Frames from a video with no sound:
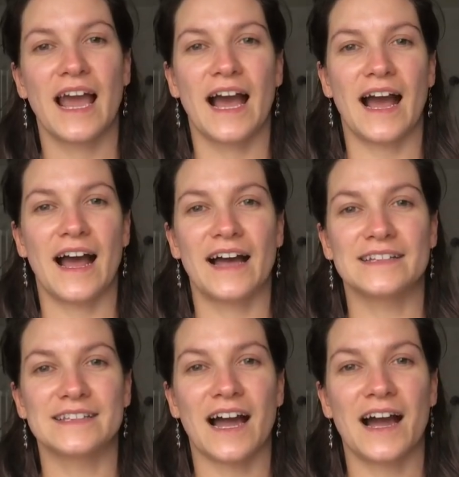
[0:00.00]

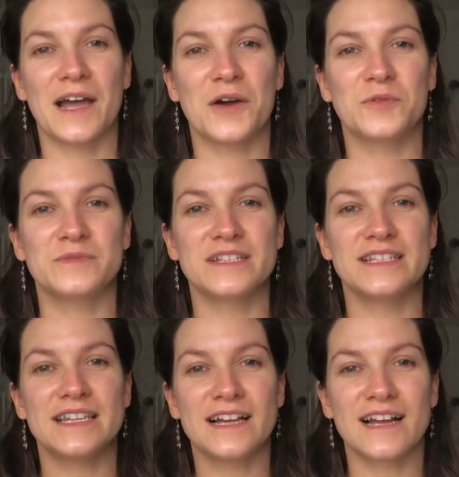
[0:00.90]
and I hope to see
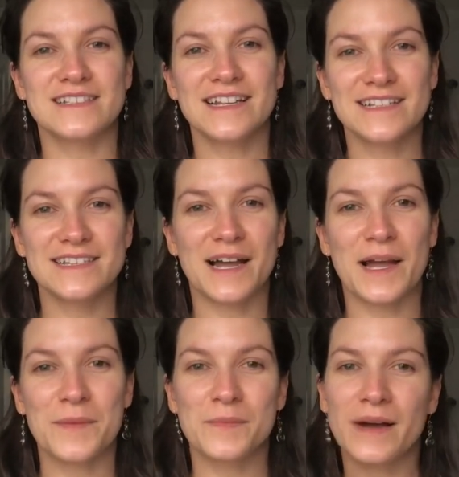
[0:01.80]
you guys next
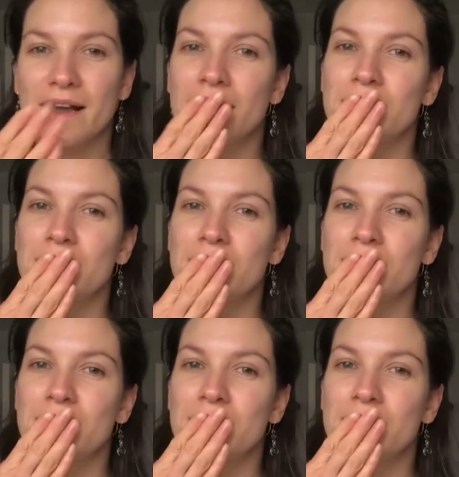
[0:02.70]
time. Bye.